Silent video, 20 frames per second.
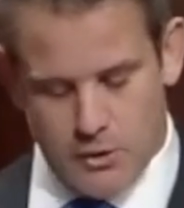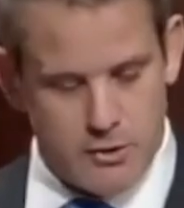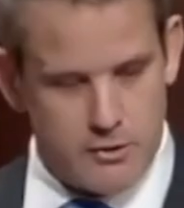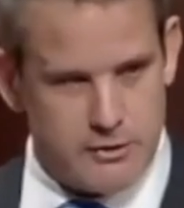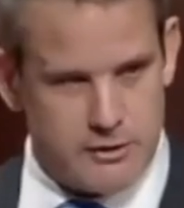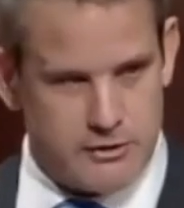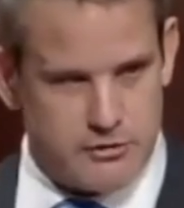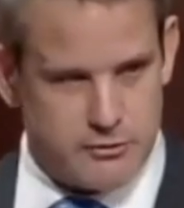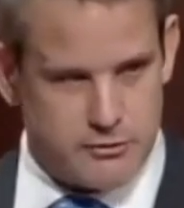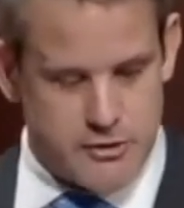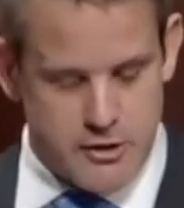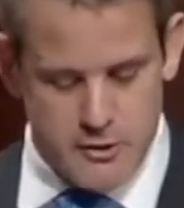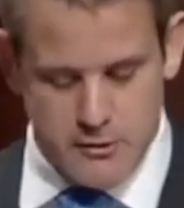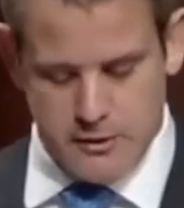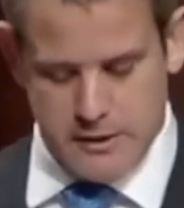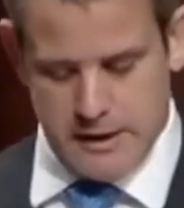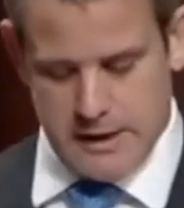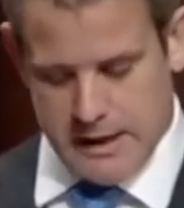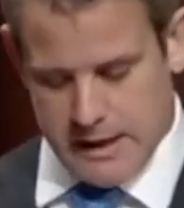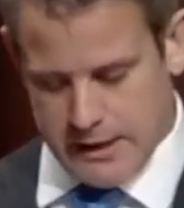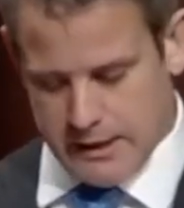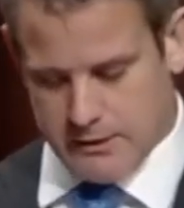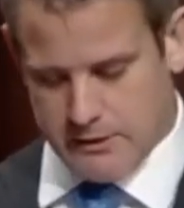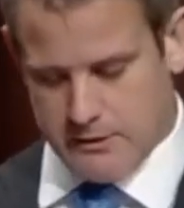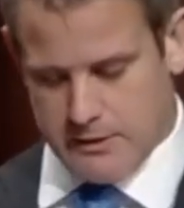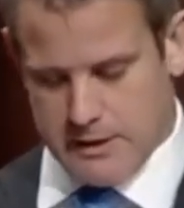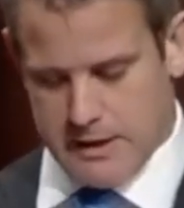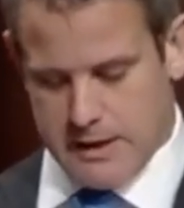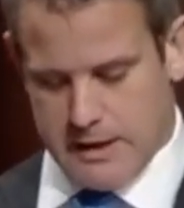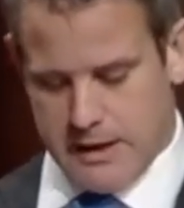who only stoke
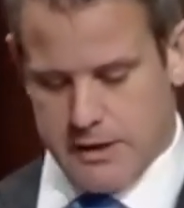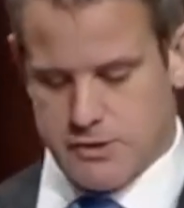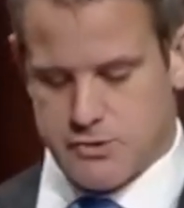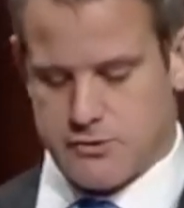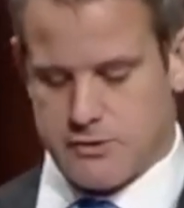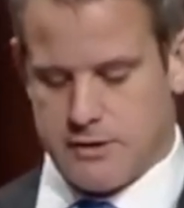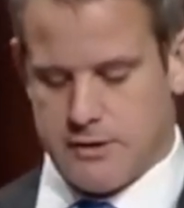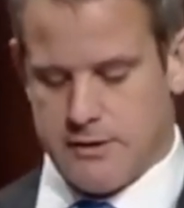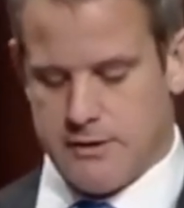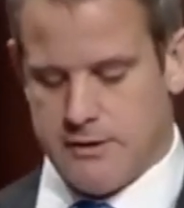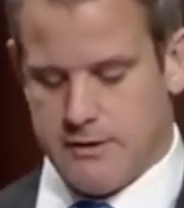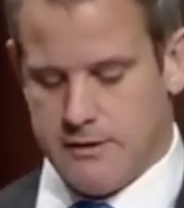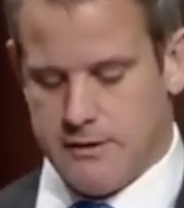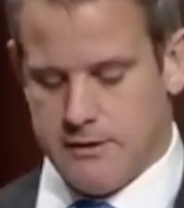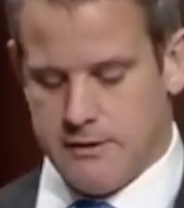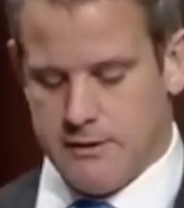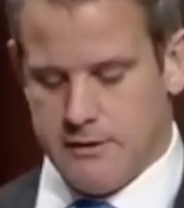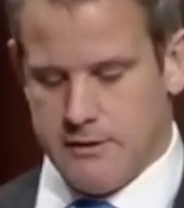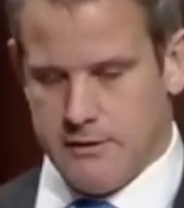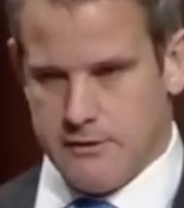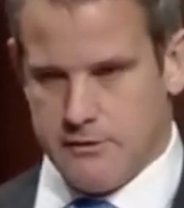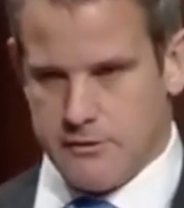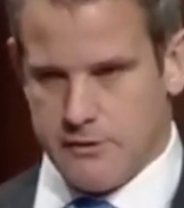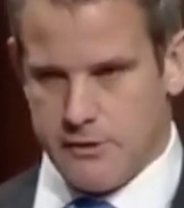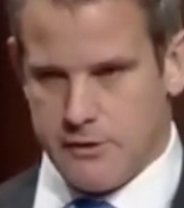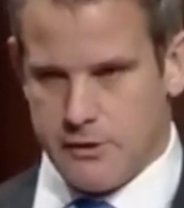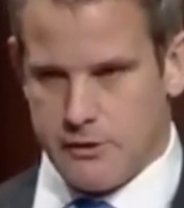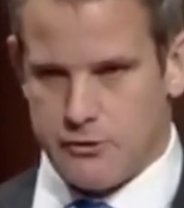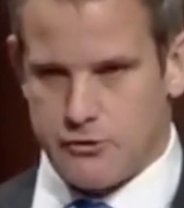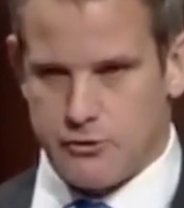anger and hatred
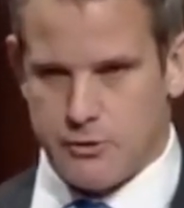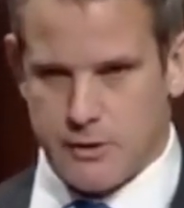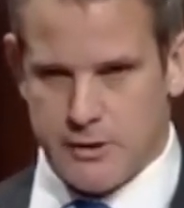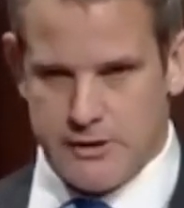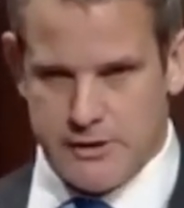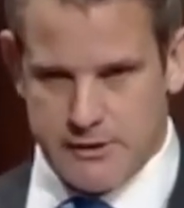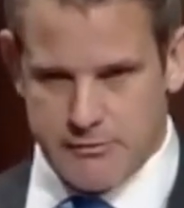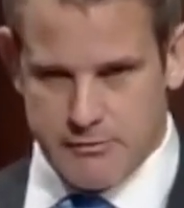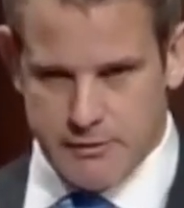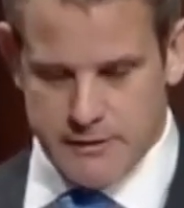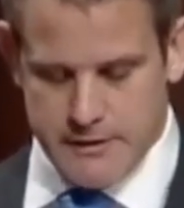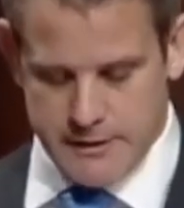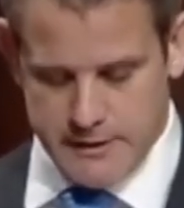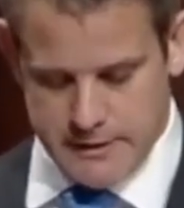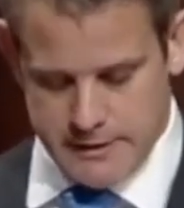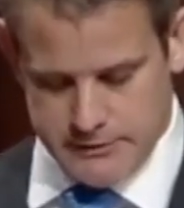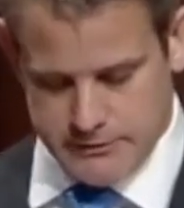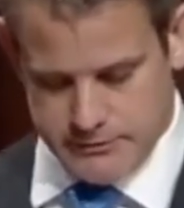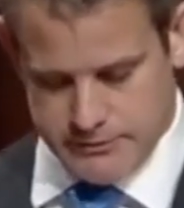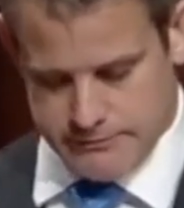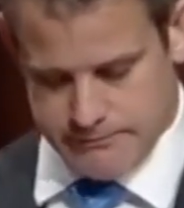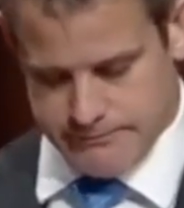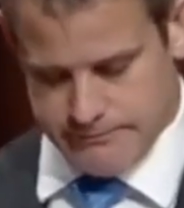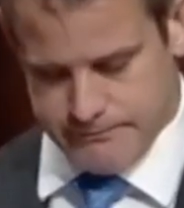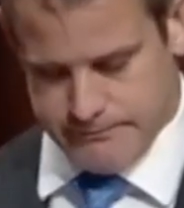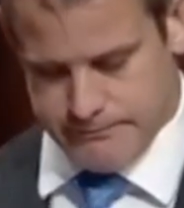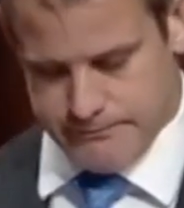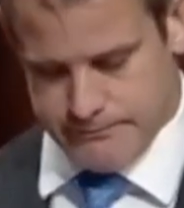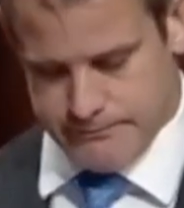to those who are different than us.